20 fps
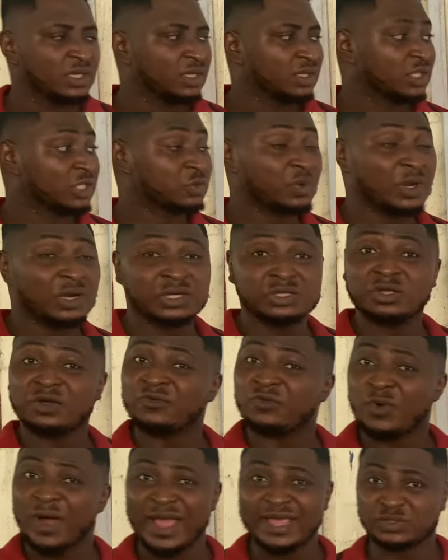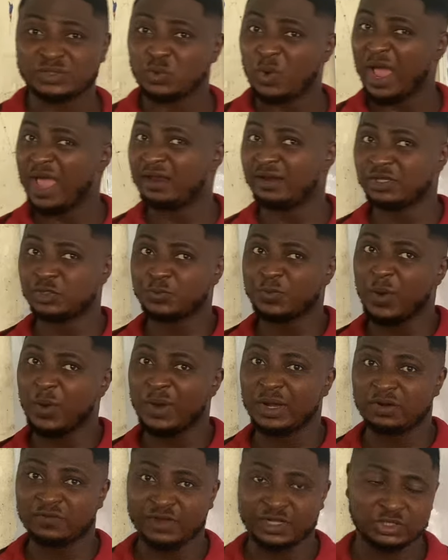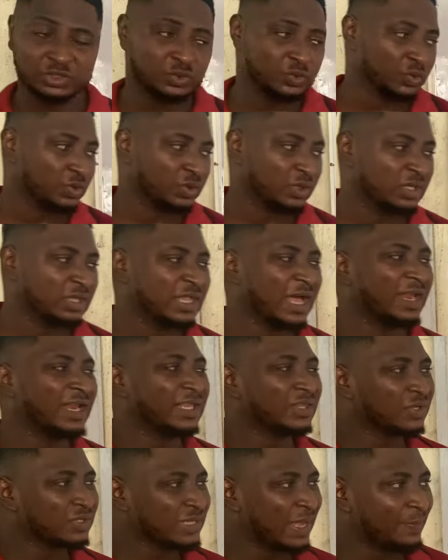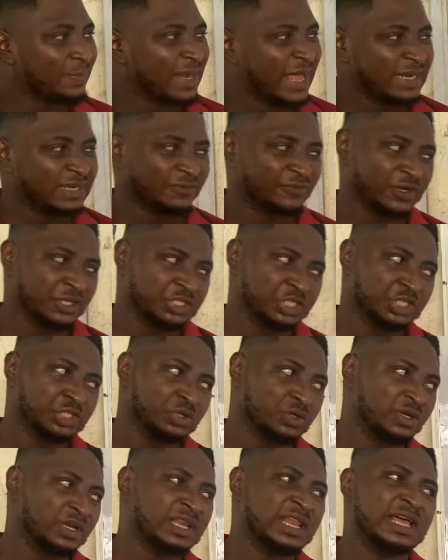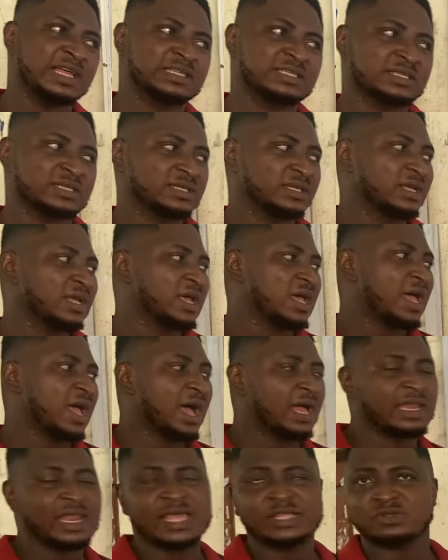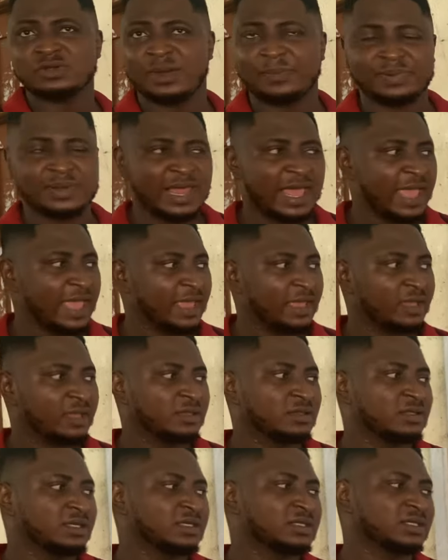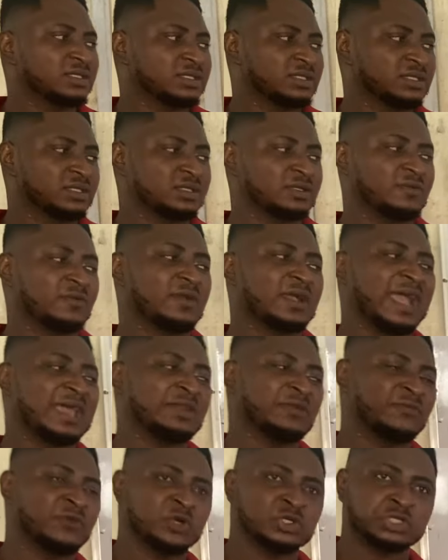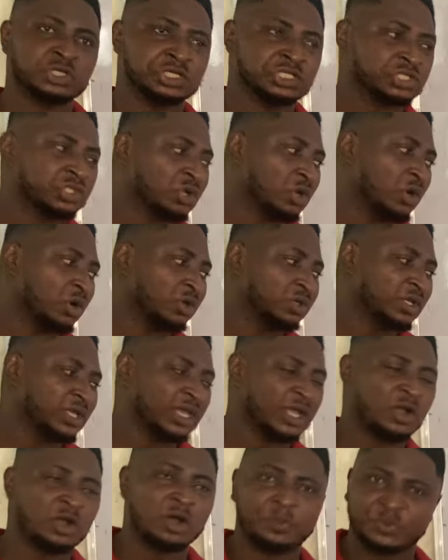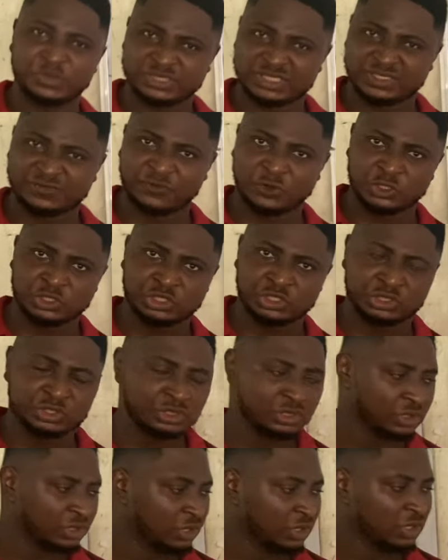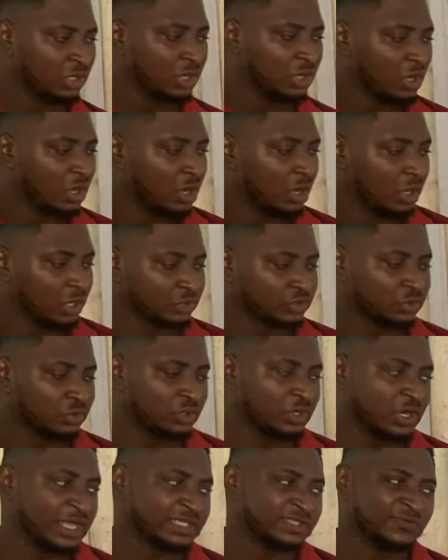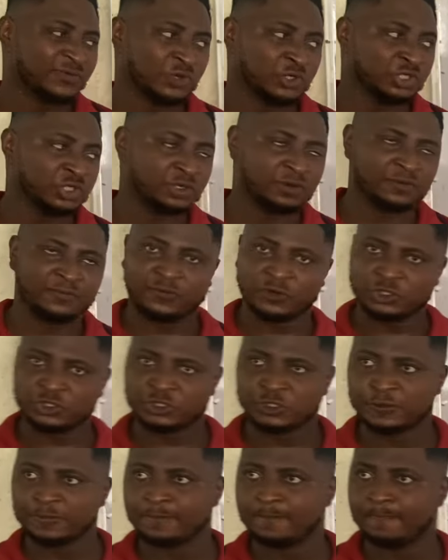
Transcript: The square root of y is y raised to power 1 over 2. Now let us apply differentiation. Class, I'd like to apply, this is kind of function is called a composite function, also known as function of function.